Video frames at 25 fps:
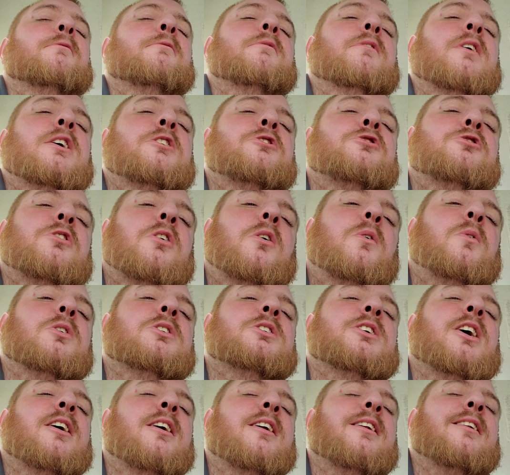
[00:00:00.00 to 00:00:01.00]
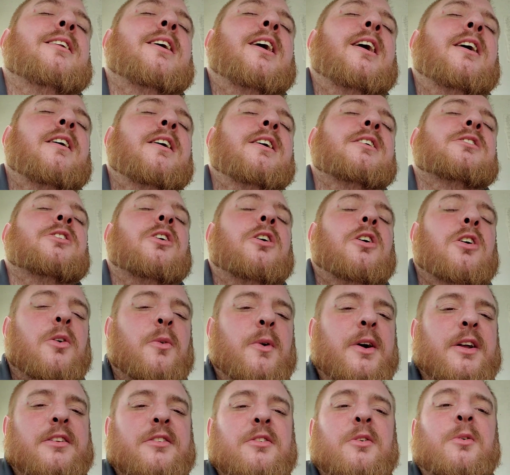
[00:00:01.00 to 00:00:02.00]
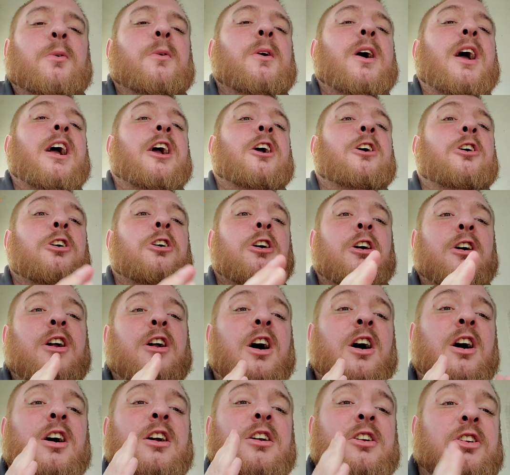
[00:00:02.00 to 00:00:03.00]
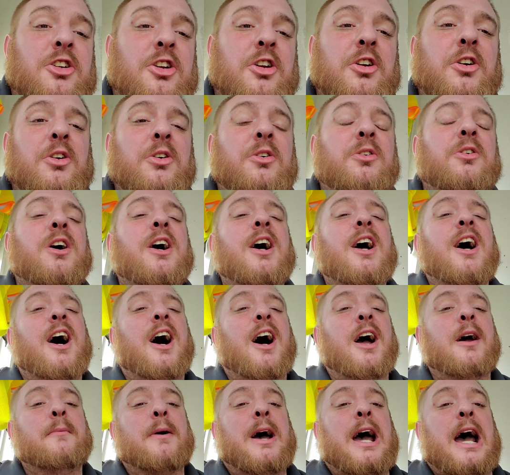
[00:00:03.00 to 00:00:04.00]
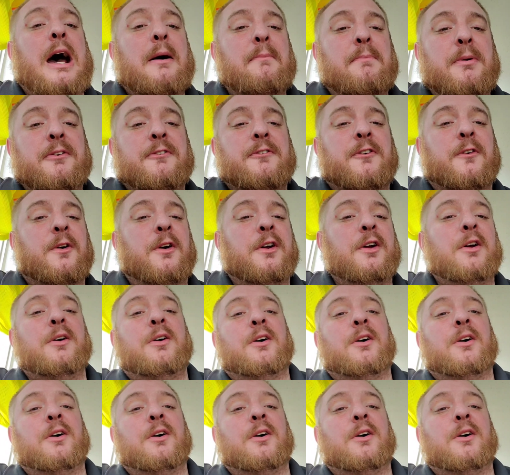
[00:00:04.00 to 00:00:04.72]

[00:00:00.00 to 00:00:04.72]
that show was hilarious all the way through and good on you. I'm happy for you.